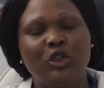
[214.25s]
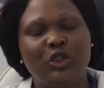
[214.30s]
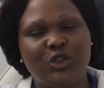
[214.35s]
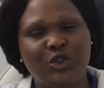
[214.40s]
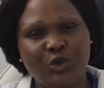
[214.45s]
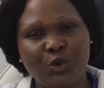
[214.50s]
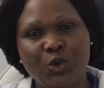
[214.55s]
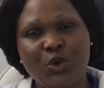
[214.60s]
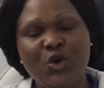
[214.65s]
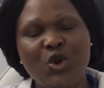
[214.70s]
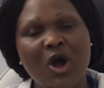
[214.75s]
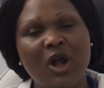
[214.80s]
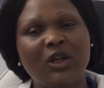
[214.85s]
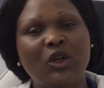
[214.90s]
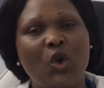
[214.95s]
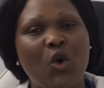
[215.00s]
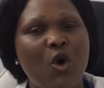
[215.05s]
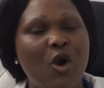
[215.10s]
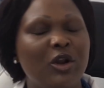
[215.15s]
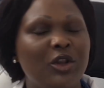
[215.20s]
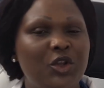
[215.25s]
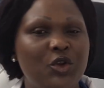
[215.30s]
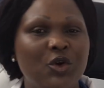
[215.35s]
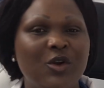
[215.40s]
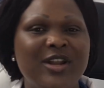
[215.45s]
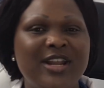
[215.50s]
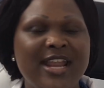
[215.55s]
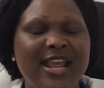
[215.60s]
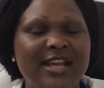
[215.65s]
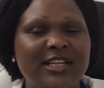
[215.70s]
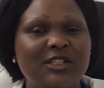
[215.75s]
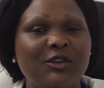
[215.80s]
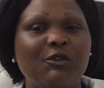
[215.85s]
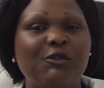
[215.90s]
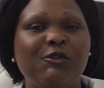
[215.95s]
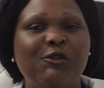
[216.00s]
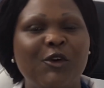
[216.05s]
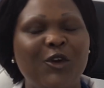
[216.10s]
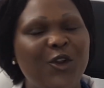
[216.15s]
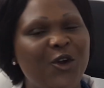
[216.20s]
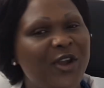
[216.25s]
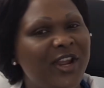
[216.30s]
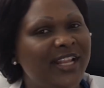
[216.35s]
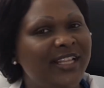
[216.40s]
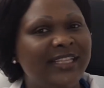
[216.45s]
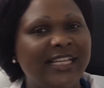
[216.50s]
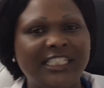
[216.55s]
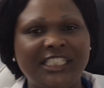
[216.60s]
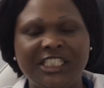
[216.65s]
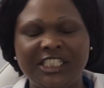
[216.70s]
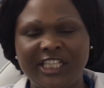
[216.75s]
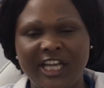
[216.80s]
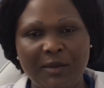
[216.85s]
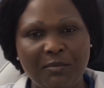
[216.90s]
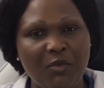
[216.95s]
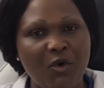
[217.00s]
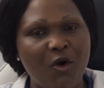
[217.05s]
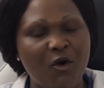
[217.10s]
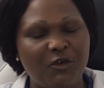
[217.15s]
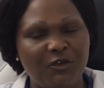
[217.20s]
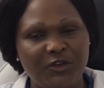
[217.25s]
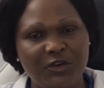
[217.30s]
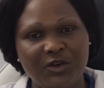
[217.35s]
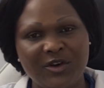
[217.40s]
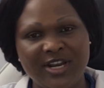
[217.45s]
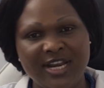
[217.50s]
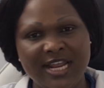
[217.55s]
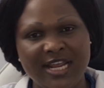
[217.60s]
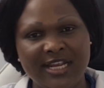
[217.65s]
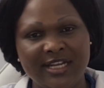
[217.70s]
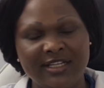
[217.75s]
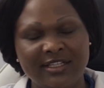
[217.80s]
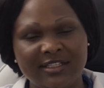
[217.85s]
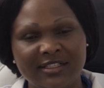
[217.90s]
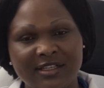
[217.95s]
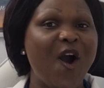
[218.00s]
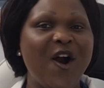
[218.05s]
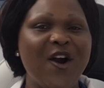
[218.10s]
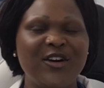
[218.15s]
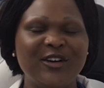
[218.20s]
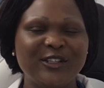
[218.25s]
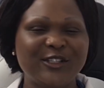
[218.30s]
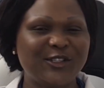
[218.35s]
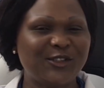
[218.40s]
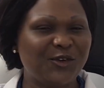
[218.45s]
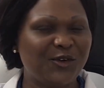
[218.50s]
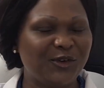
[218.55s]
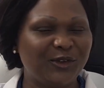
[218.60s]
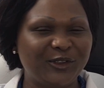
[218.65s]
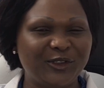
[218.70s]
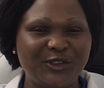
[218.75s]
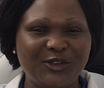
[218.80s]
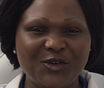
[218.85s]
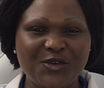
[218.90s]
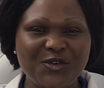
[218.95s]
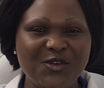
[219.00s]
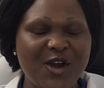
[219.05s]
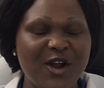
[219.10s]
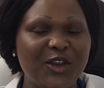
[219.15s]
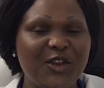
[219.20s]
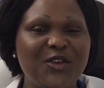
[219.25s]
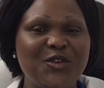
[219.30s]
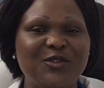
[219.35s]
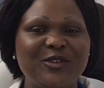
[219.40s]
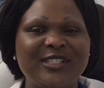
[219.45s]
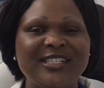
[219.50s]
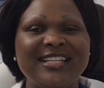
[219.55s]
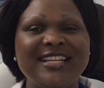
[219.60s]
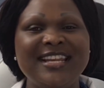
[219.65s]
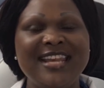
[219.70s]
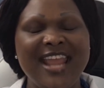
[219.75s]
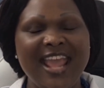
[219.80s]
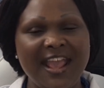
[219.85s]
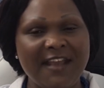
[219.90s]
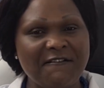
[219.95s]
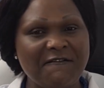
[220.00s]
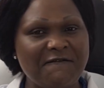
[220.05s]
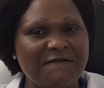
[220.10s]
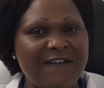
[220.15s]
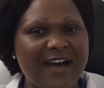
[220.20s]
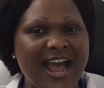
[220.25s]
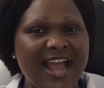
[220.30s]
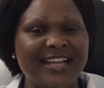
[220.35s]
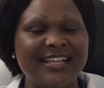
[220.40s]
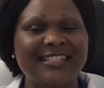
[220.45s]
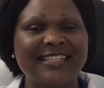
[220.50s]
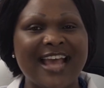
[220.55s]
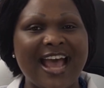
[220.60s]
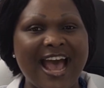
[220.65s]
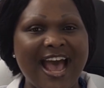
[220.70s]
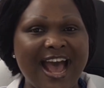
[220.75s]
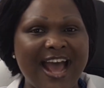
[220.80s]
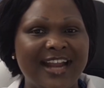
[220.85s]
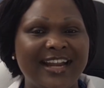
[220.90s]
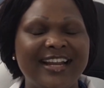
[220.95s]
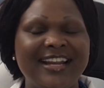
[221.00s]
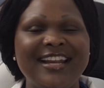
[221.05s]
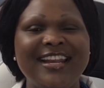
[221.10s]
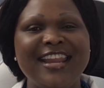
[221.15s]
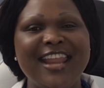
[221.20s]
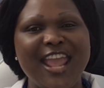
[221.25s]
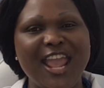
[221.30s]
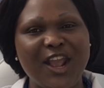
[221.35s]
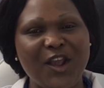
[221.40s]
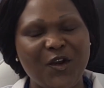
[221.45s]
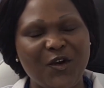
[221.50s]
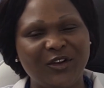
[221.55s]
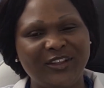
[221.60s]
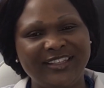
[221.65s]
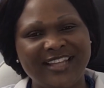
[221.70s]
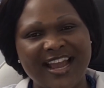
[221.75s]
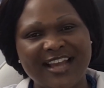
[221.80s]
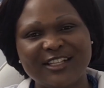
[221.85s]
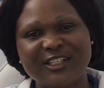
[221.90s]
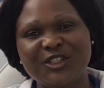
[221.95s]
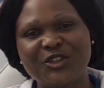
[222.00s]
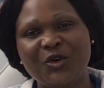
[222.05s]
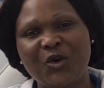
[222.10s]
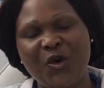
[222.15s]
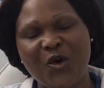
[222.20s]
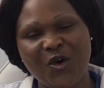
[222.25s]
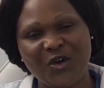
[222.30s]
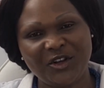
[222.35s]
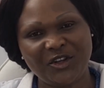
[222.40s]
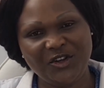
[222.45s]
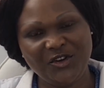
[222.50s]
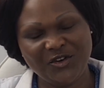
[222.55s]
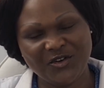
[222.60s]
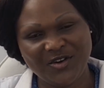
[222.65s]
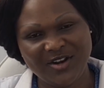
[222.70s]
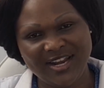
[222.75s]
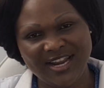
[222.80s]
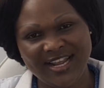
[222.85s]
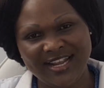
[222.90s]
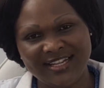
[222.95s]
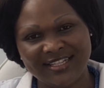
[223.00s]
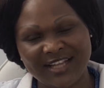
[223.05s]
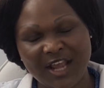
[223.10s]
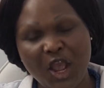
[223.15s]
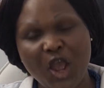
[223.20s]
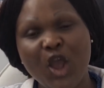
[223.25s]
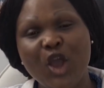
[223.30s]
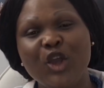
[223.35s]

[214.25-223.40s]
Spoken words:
Do not cut your nails following the shape of your nails. Also, do not use nail files and nail cutters to cut your nails.